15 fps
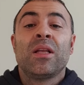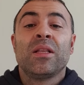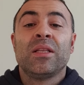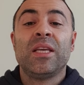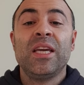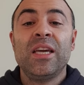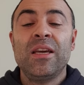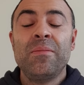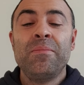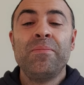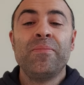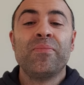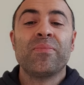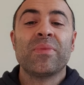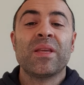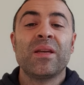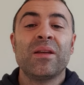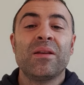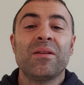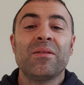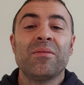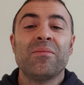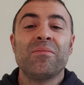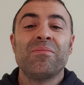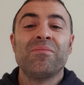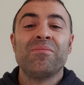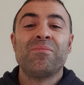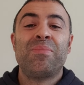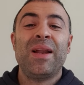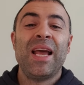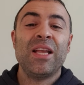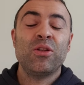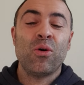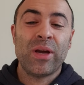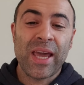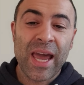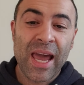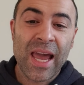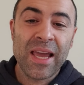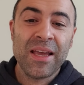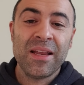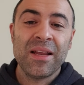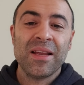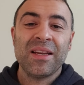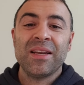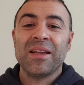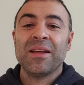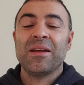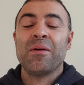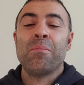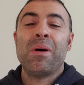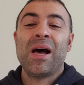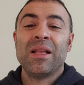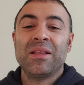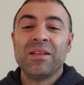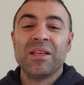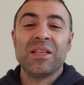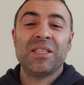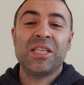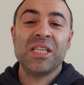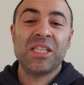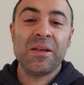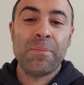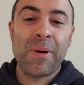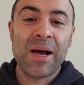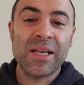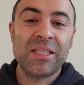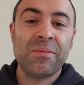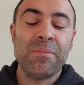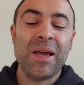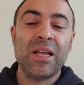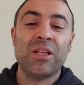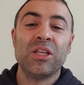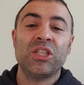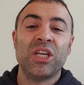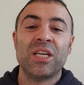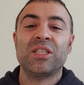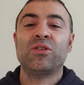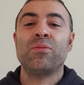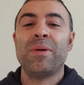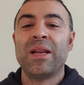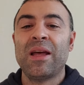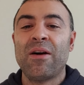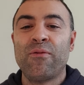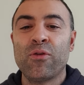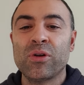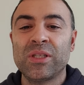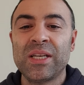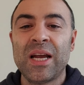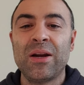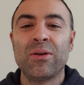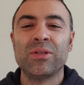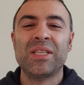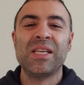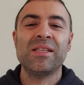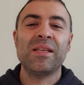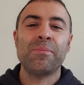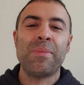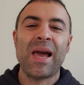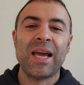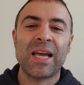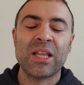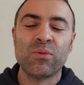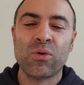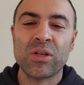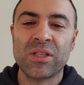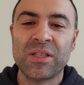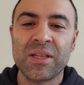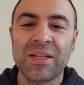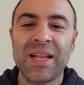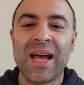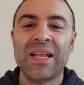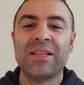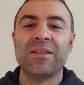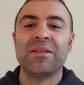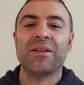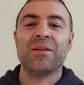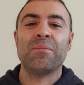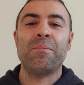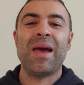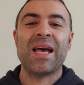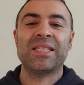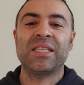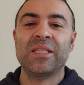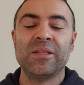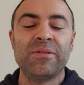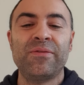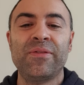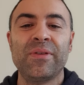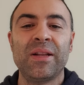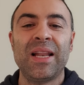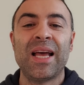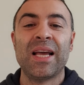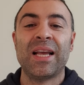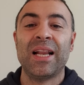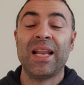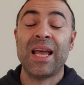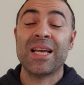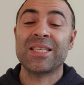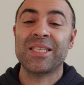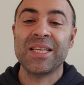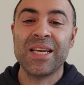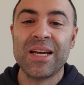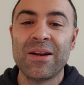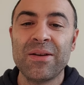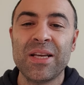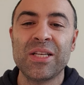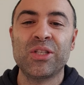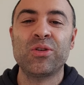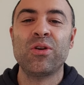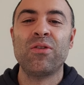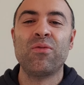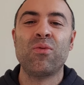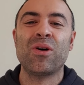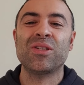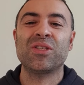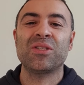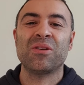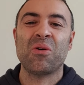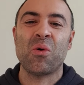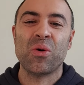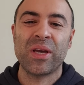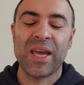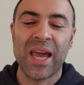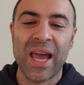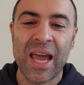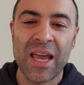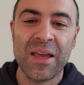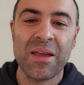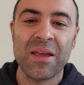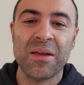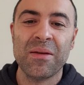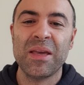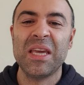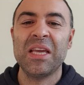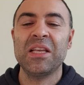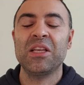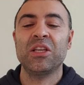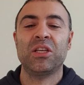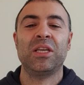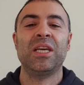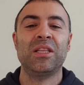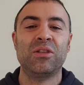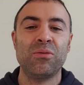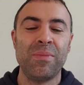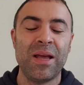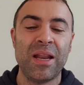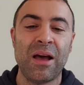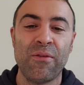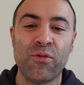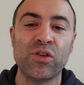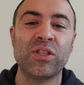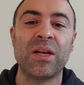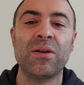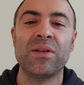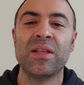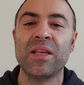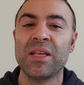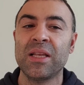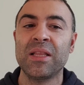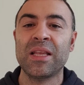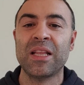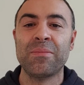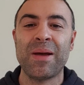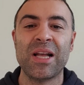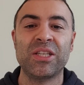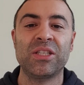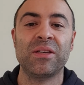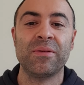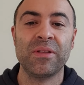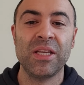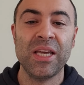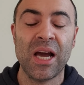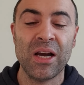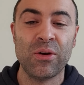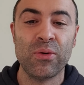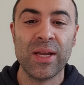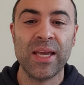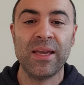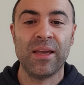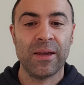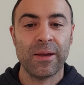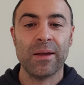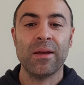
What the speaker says: Thiem played okay. but Tsitsipas made just too many unforced errors. His backhand was not massive like last year. His serve was okay. He hit too many unforced errors in that match, the young Greek.